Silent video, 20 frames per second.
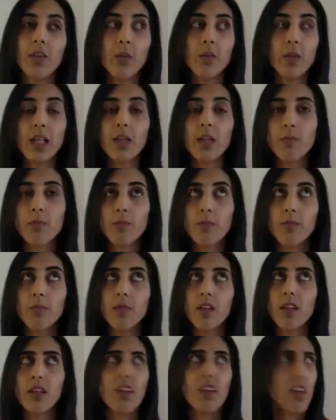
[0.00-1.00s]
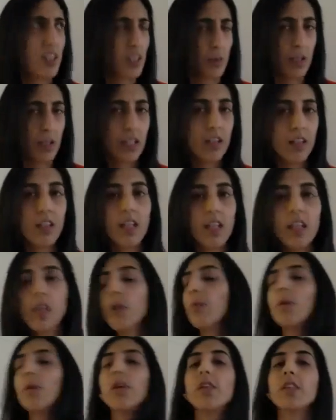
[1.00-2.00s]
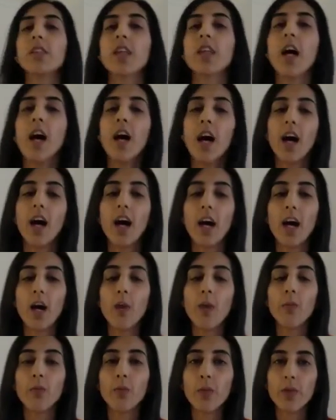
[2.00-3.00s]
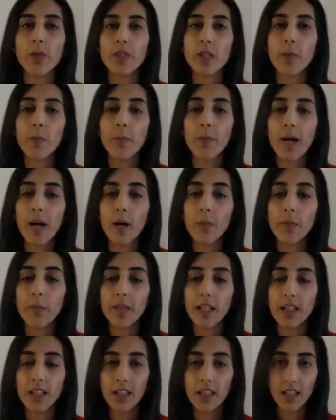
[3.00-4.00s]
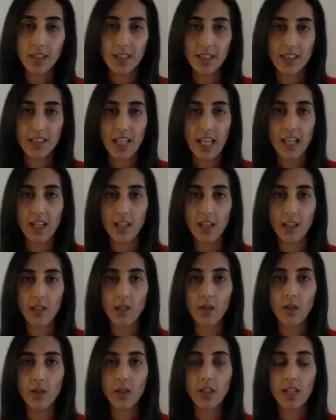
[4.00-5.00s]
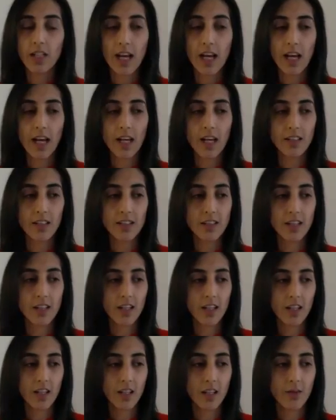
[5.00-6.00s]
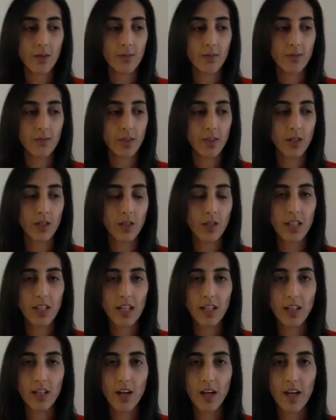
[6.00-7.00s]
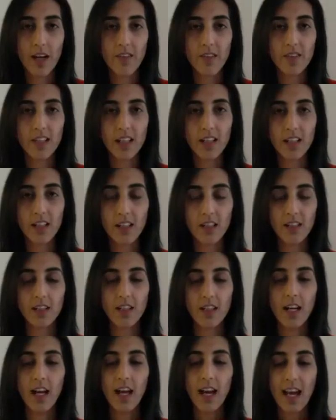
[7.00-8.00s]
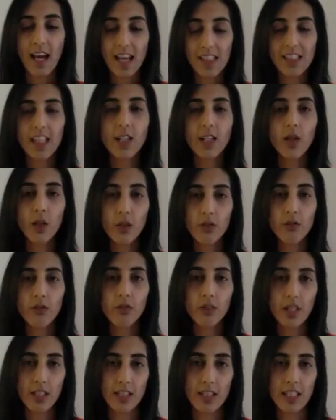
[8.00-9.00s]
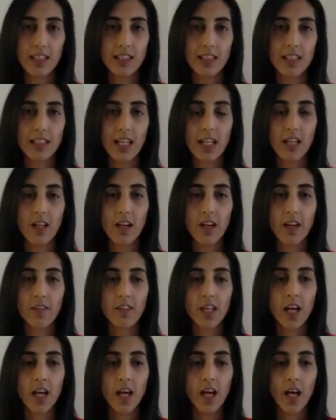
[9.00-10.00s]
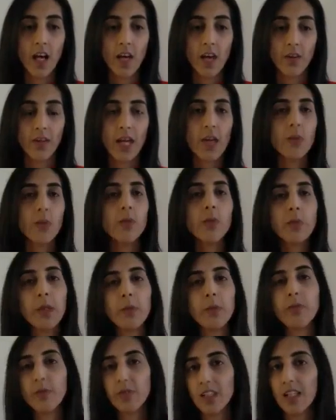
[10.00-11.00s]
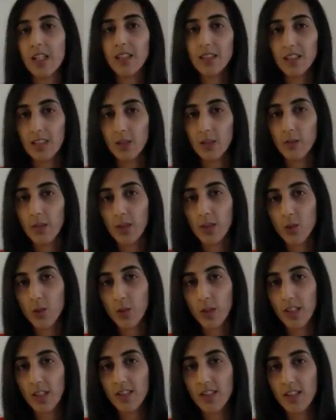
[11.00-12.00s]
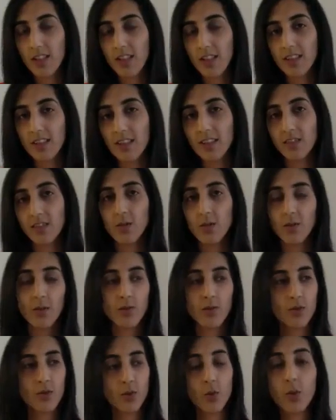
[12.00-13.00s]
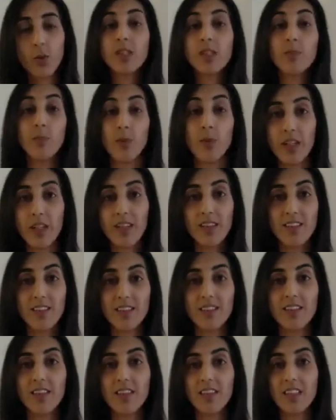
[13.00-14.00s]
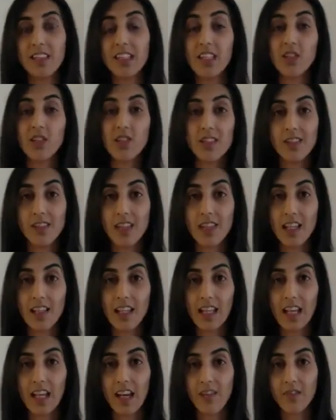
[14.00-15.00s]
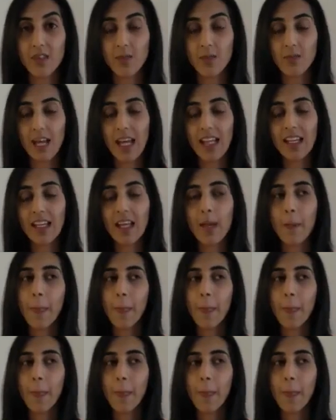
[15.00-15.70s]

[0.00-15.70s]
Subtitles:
the week last week, I think it was about beginning to take a look at their lives, and as they go through their day-to-day lives, they will be presented with choices and sort of choice points, decisions that they have to make.